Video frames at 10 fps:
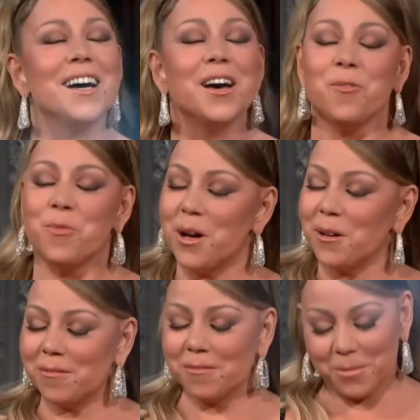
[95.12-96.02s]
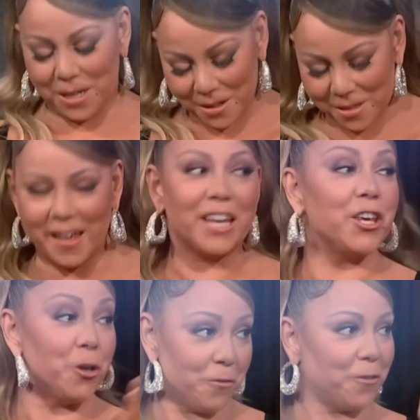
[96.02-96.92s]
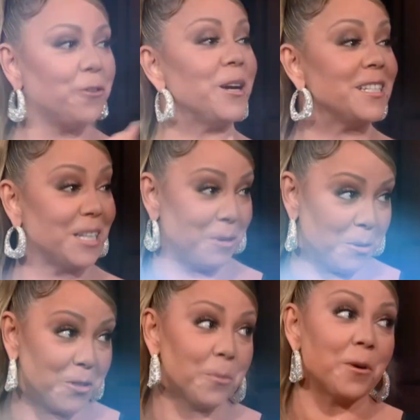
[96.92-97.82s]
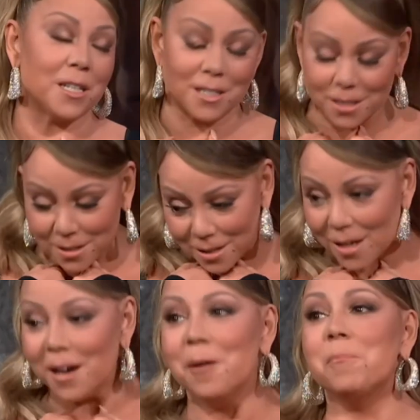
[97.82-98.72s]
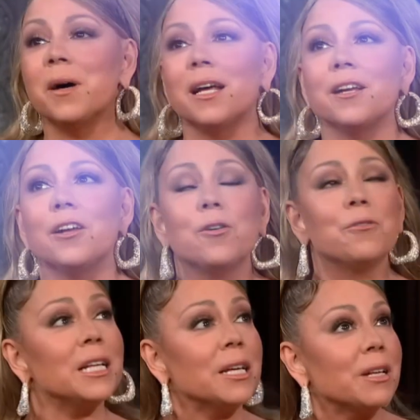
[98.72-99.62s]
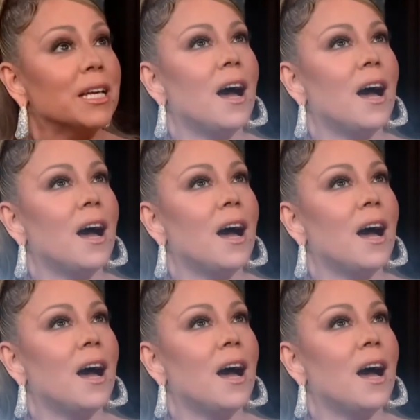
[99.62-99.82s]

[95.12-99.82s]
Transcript: including pop soul and R&B. After graduating high school, she worked as a waitress and